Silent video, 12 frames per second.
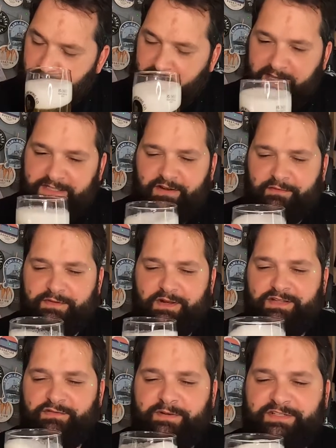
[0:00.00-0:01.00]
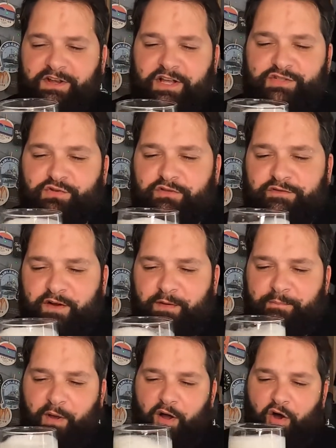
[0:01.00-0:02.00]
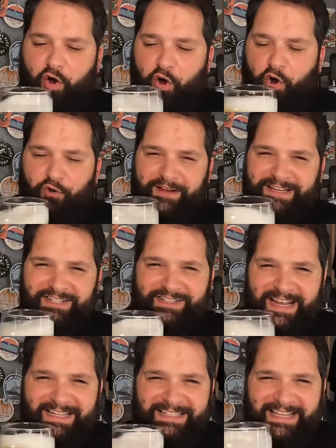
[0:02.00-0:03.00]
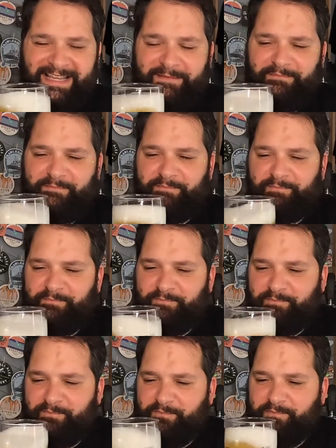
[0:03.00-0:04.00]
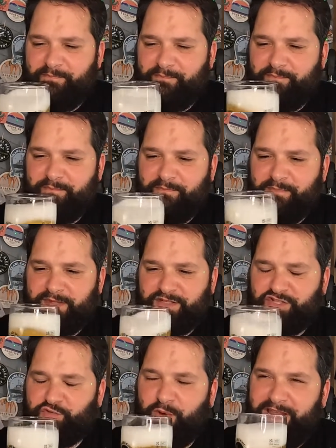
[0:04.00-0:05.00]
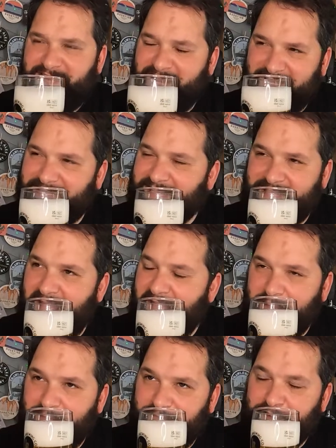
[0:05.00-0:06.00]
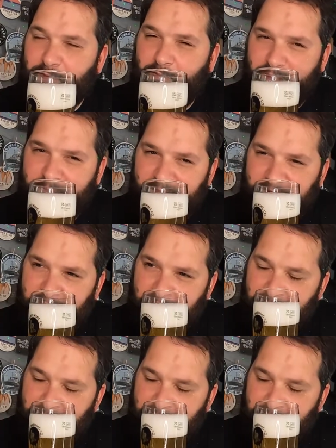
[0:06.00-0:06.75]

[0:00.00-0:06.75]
It's almost like a sort of orange zesty sweetness in there, if you know what I mean.